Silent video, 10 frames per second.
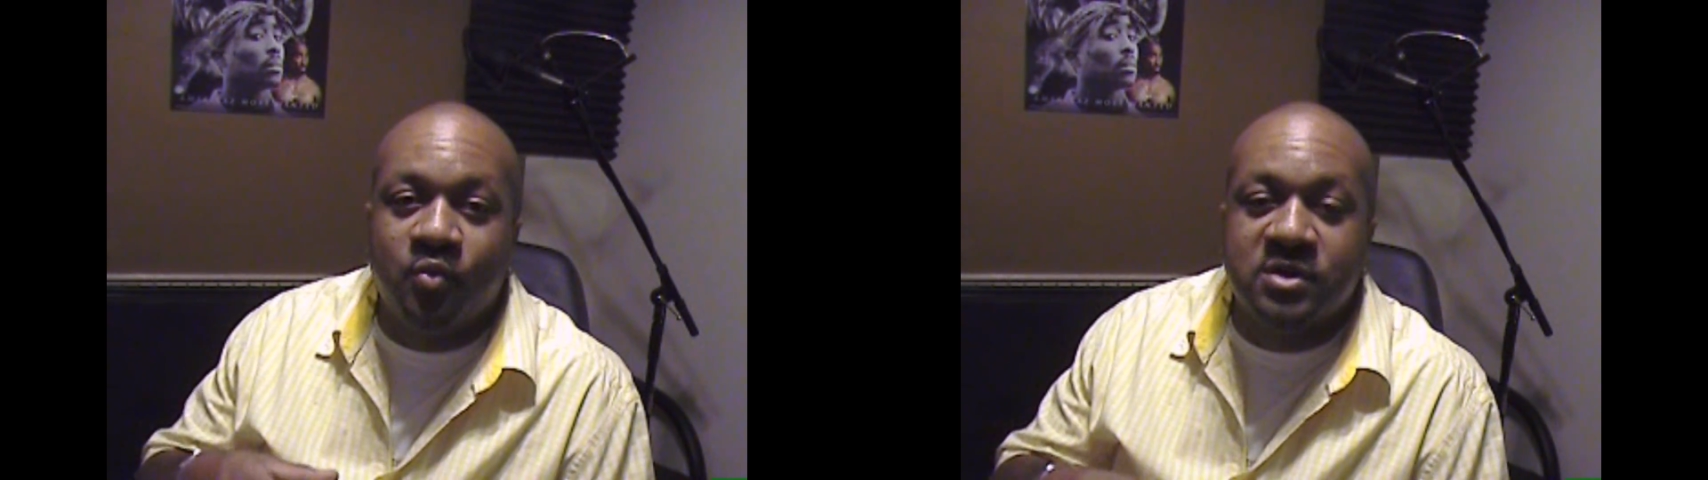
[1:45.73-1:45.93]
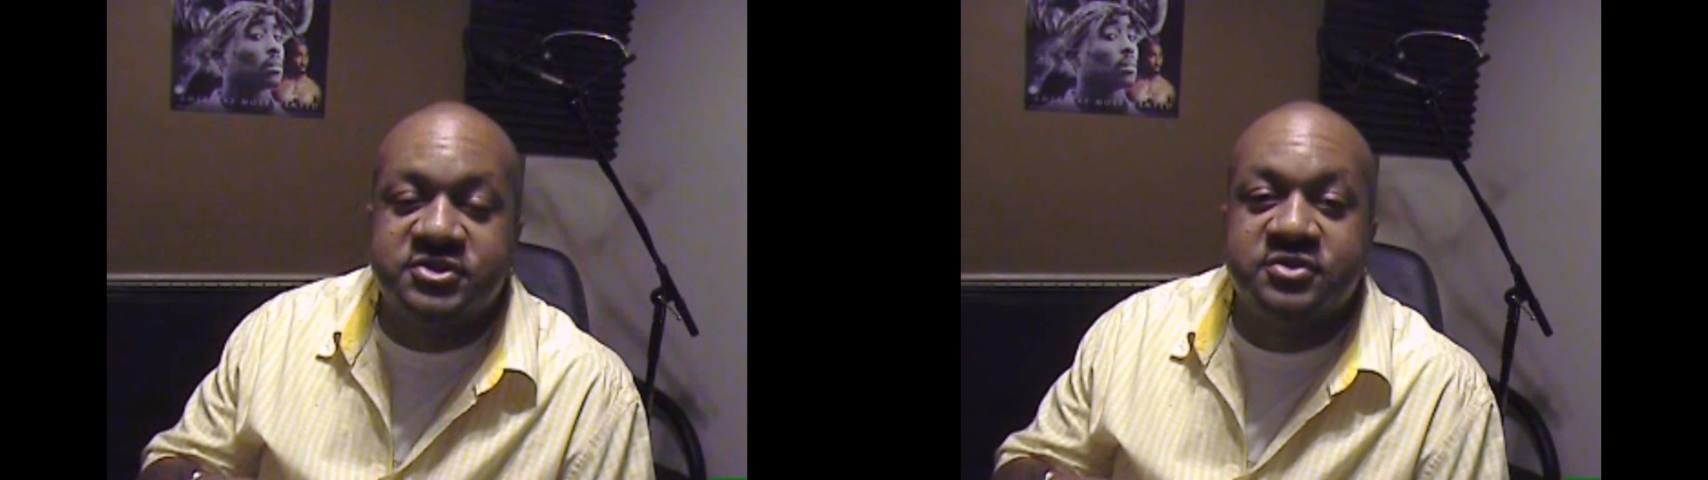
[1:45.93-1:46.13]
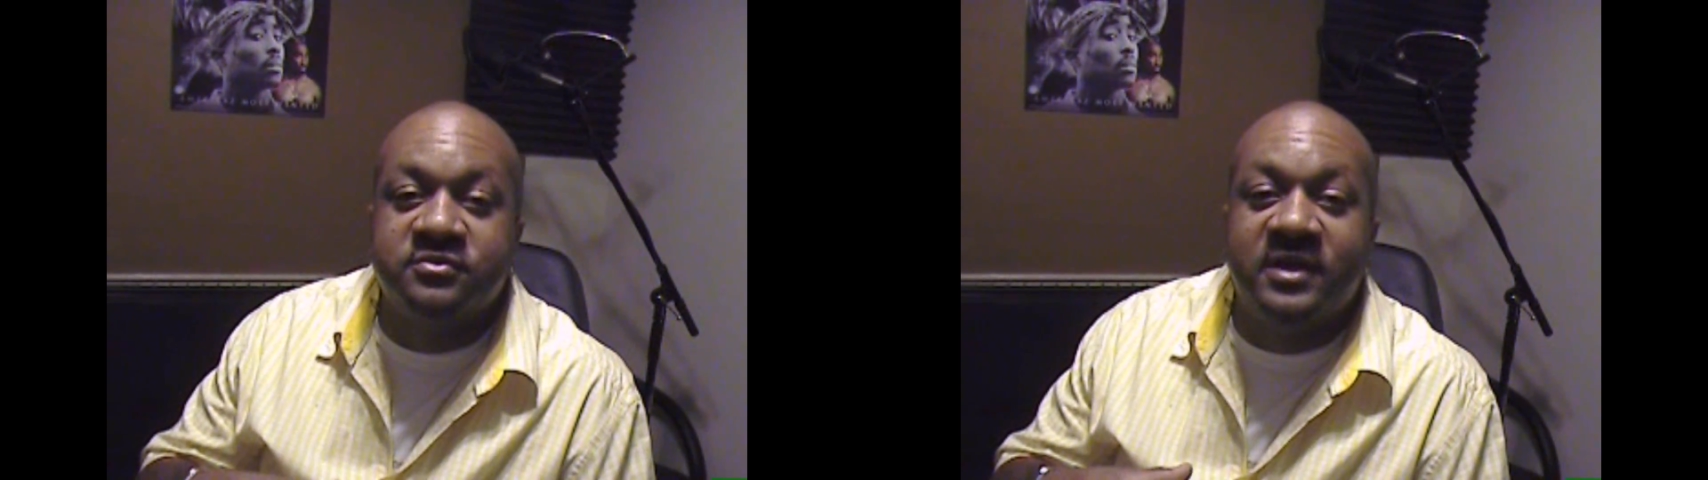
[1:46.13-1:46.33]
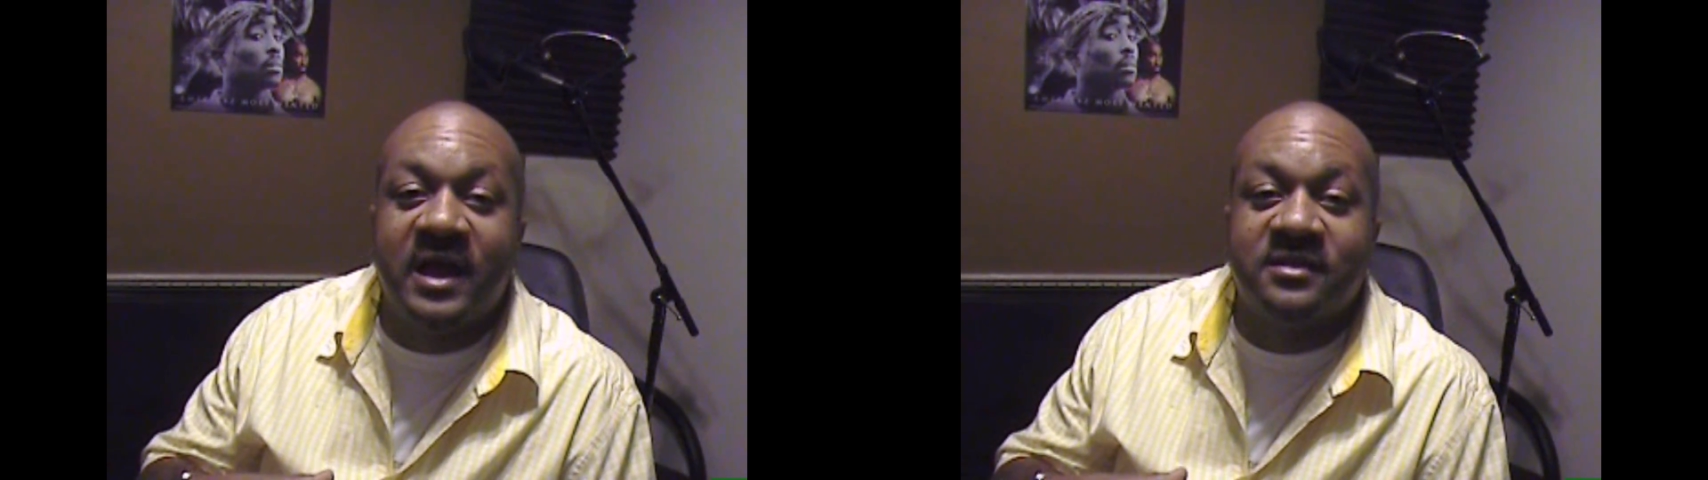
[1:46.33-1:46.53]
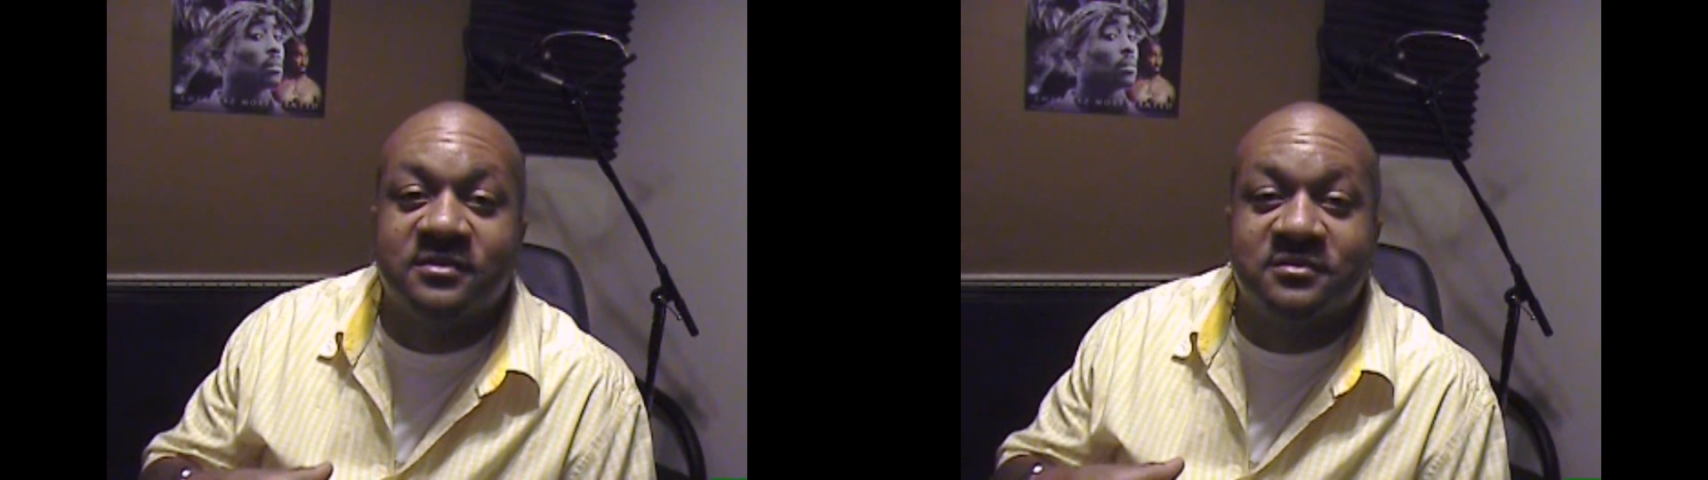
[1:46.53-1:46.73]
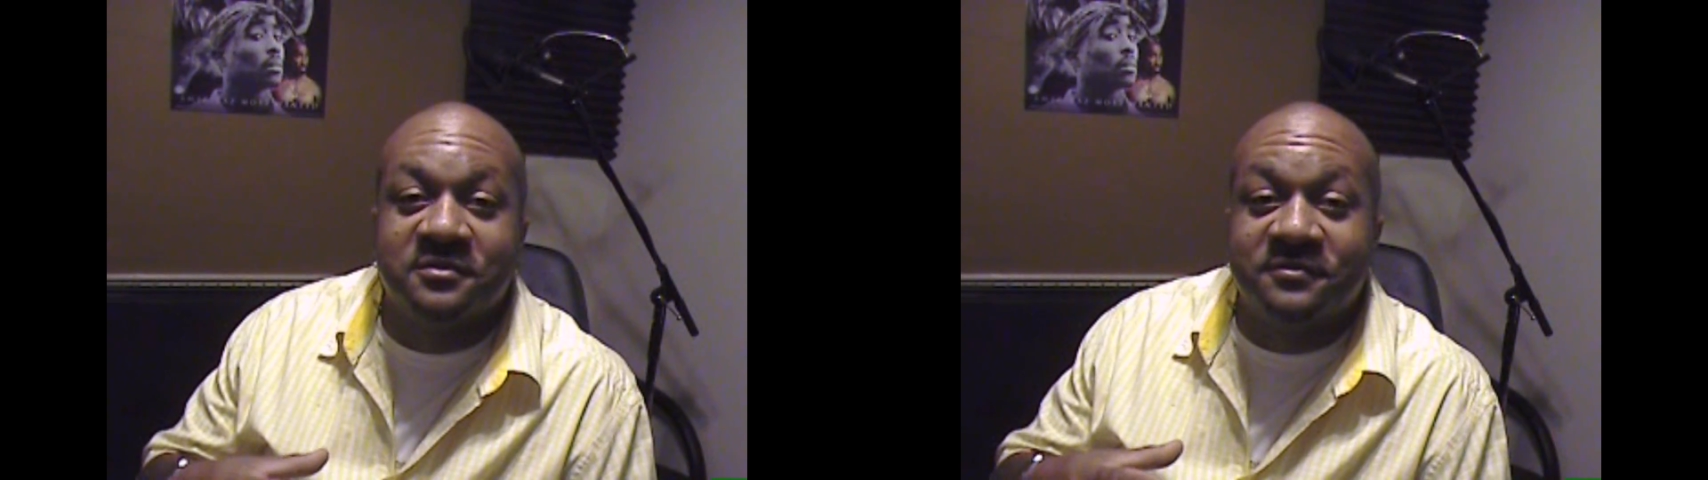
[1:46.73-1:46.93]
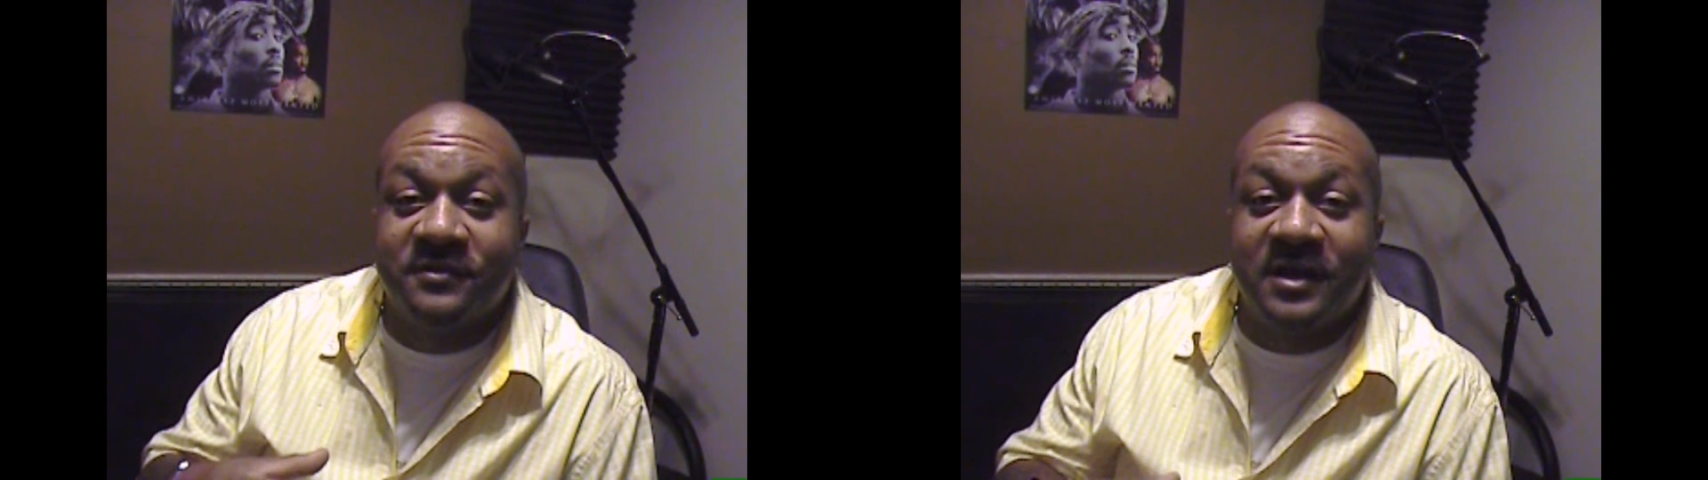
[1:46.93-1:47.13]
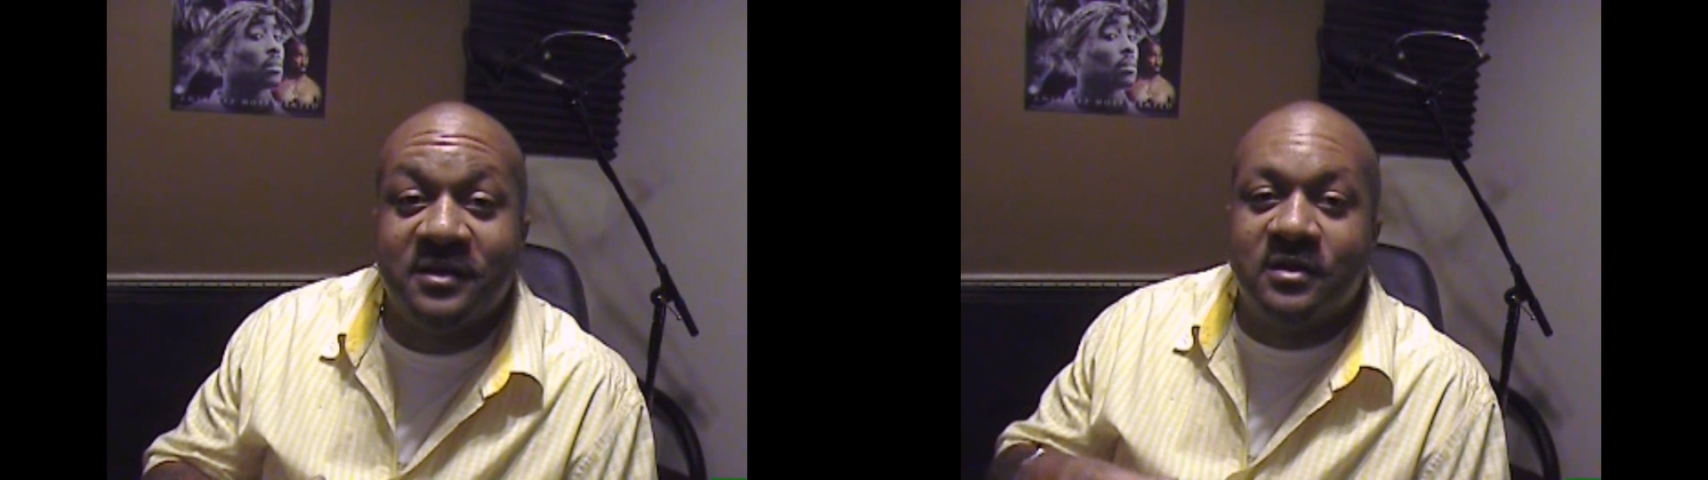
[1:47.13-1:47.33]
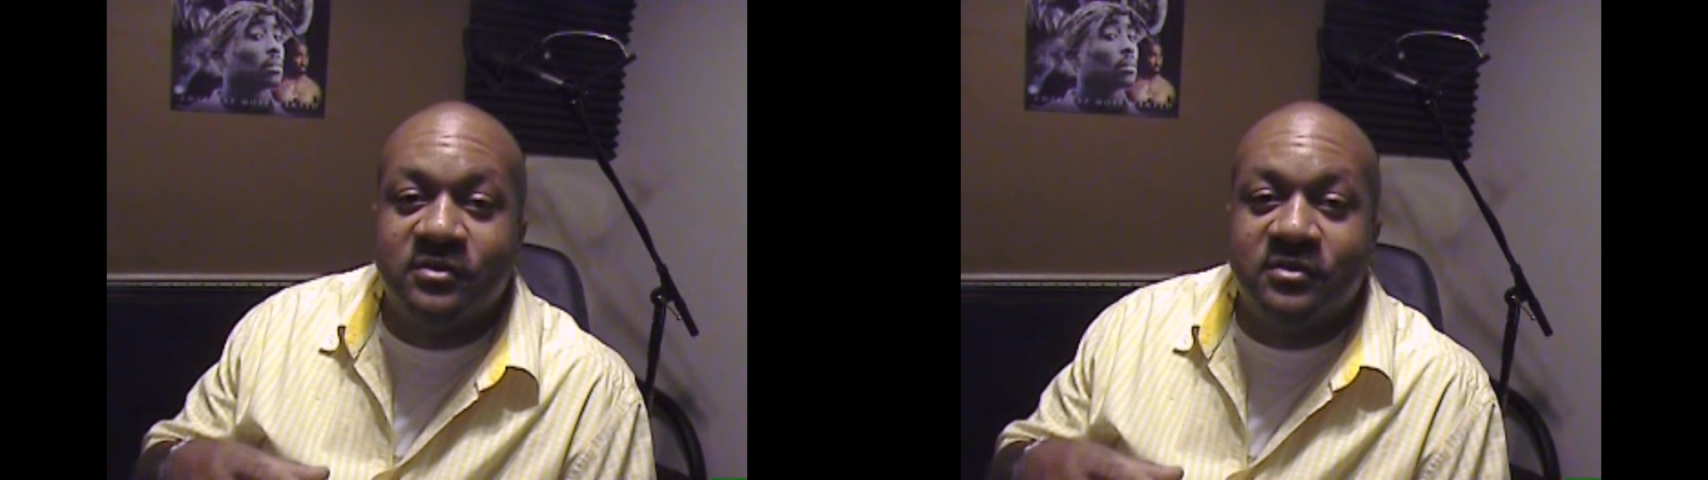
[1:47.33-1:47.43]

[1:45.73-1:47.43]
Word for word: once you gathered the fame,